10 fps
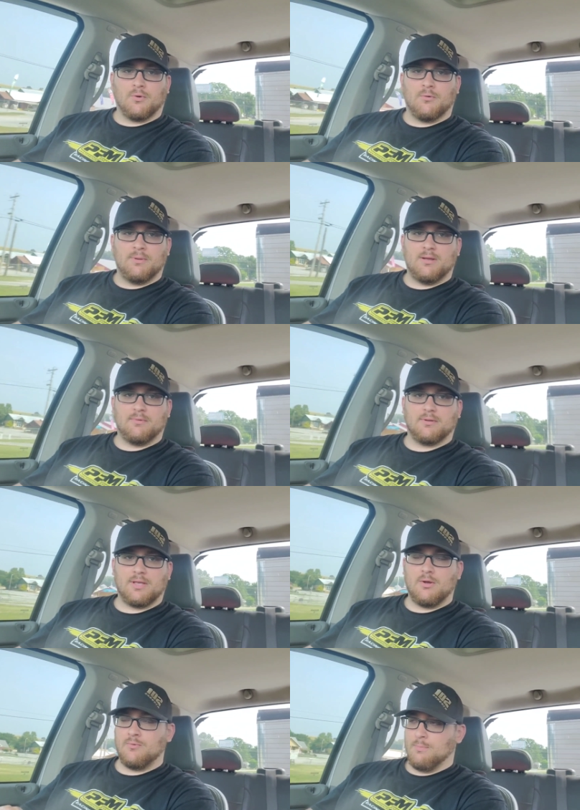we're going to be able to
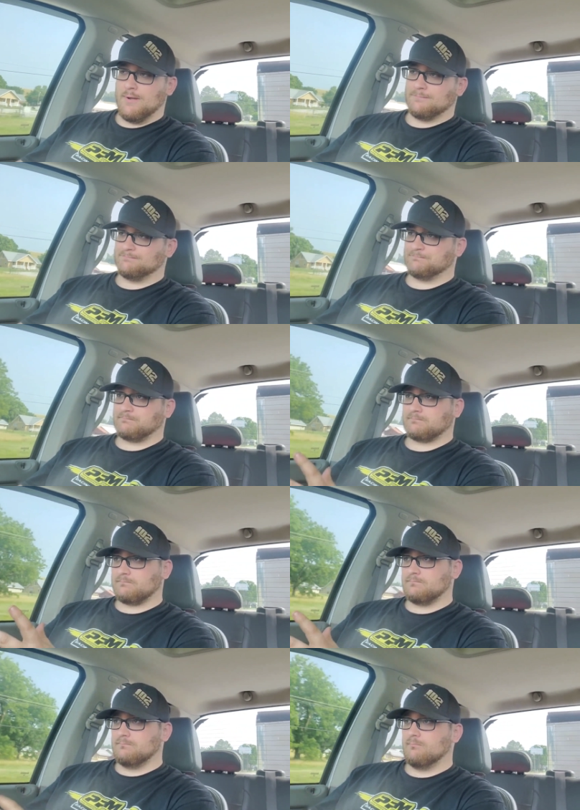go, but
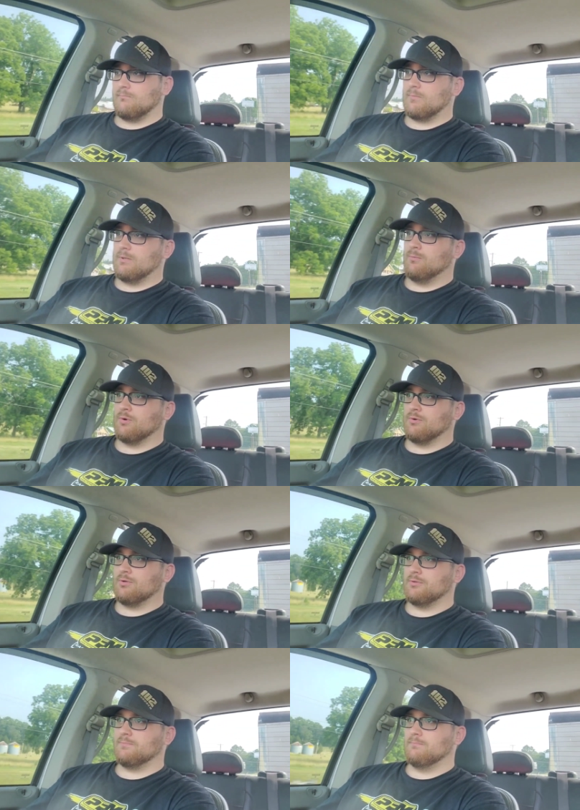we're
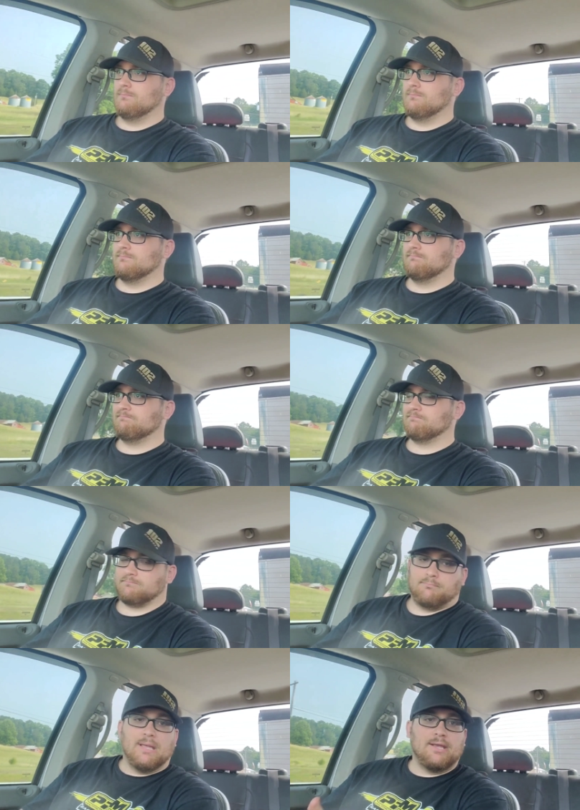going
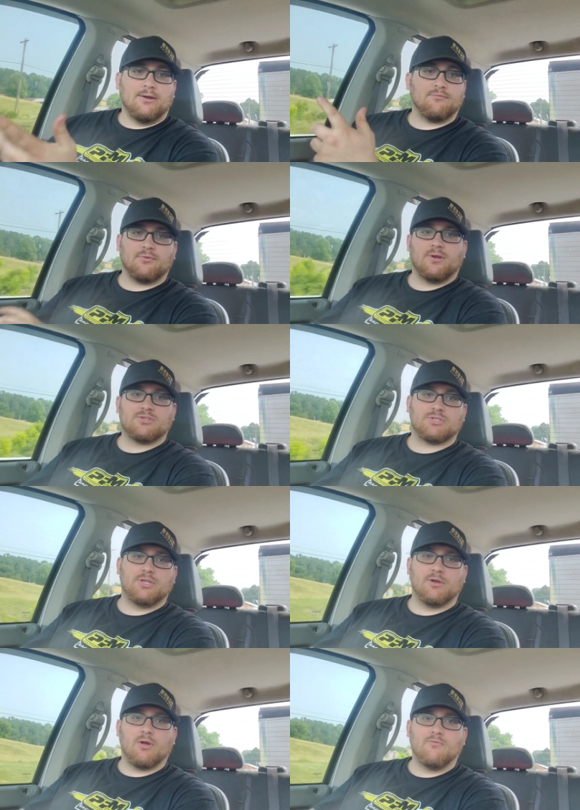to be here for the rest of the
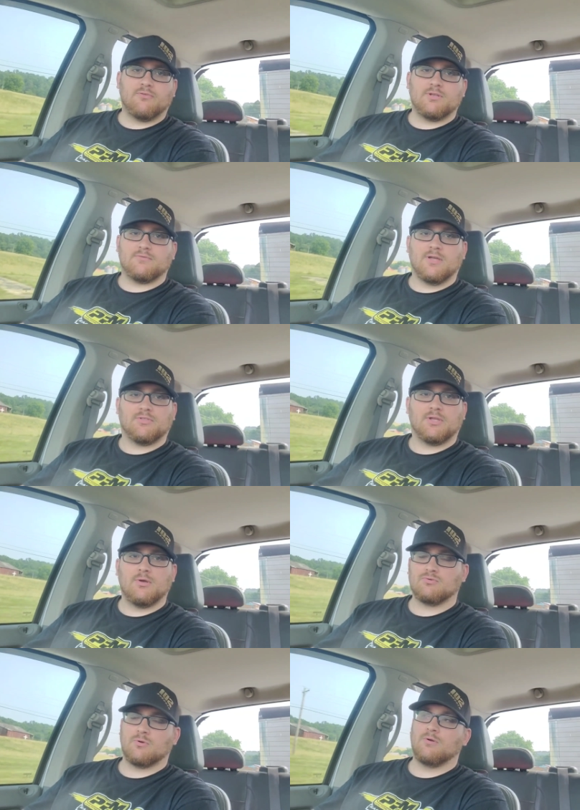year, hopefully, if nothing
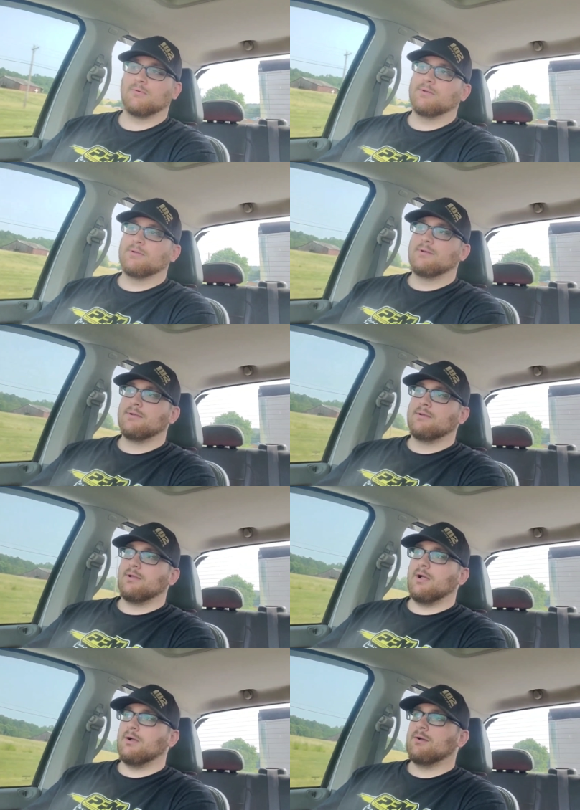goes wrong.
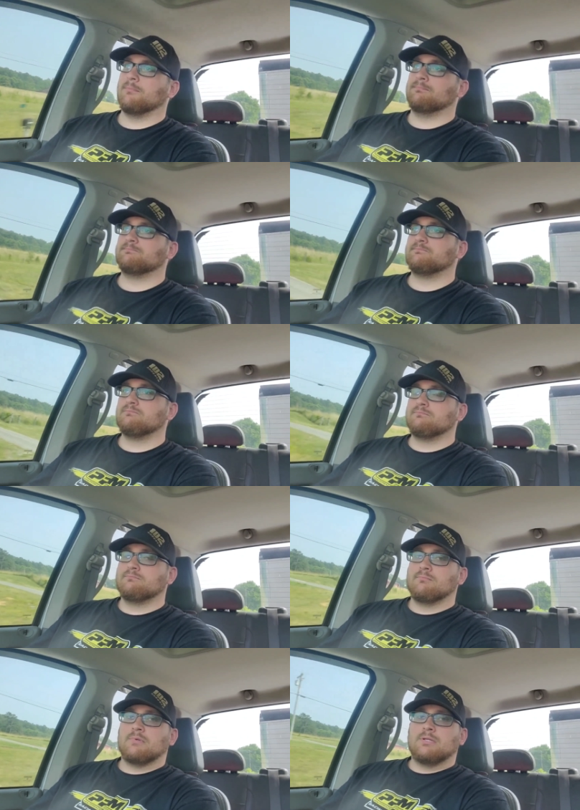
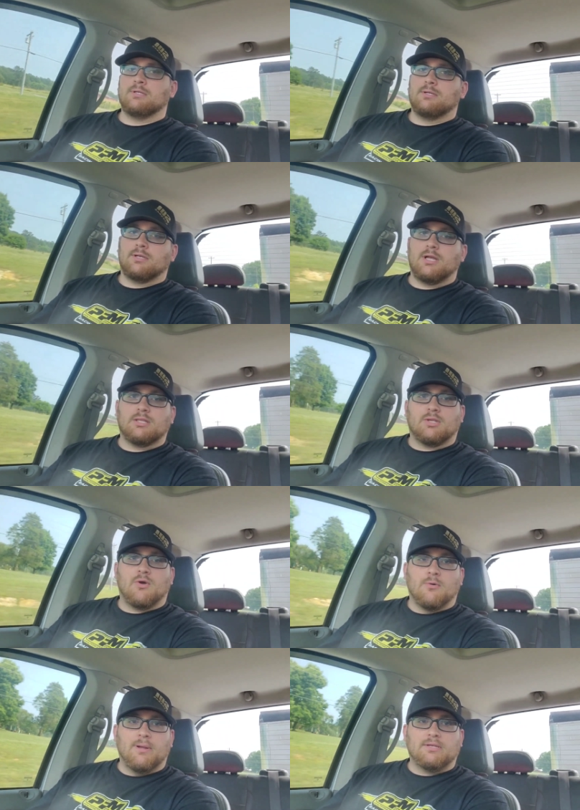Um, got the
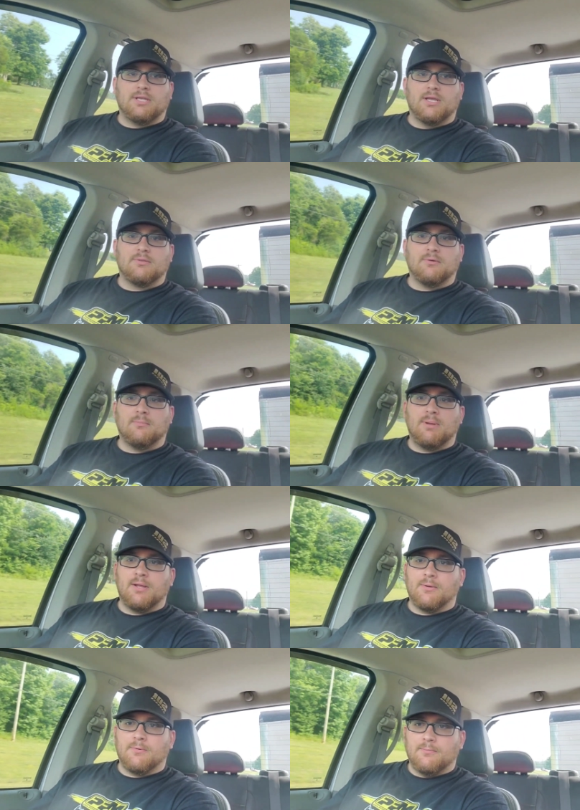car back together at
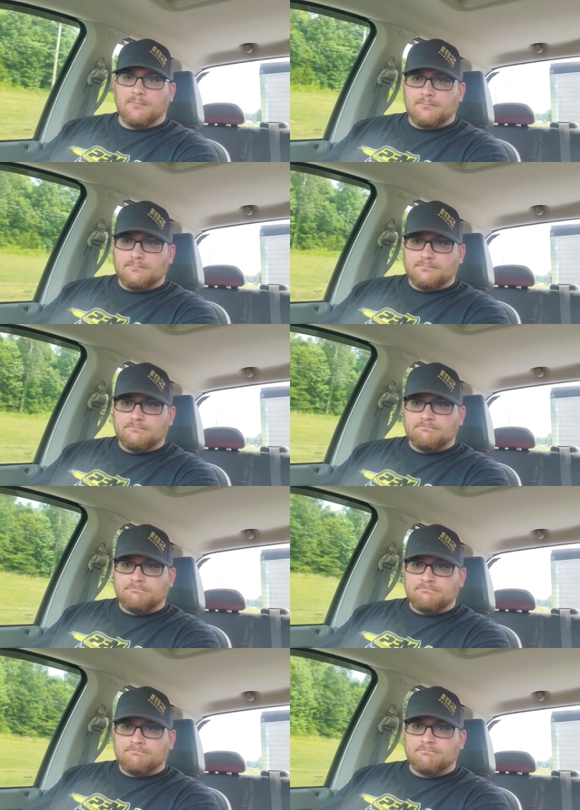about
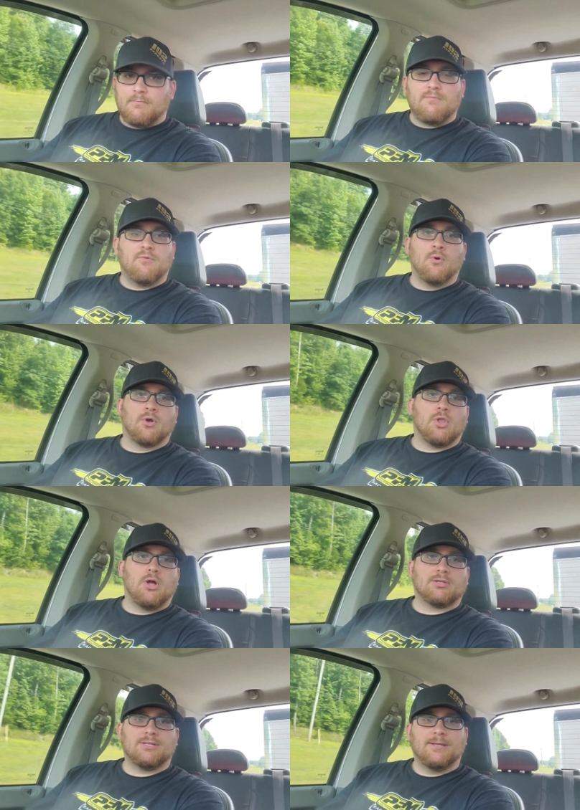mm, 4
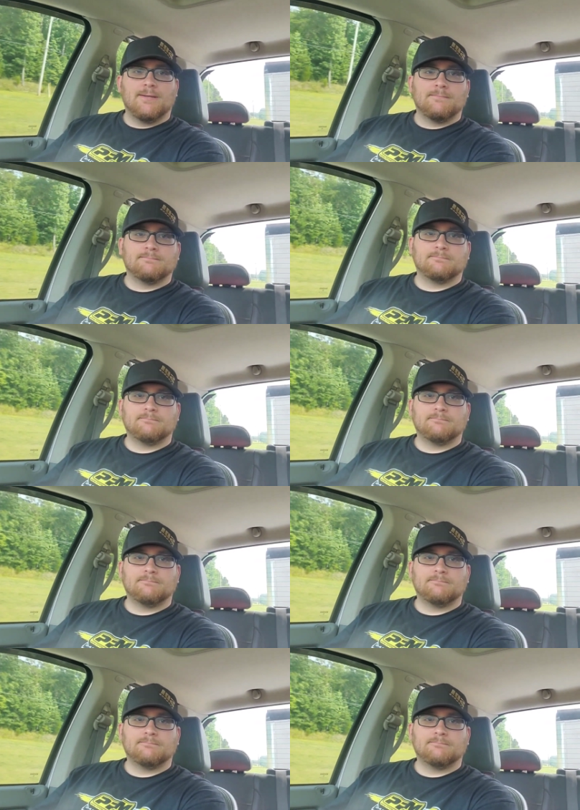o'clock today.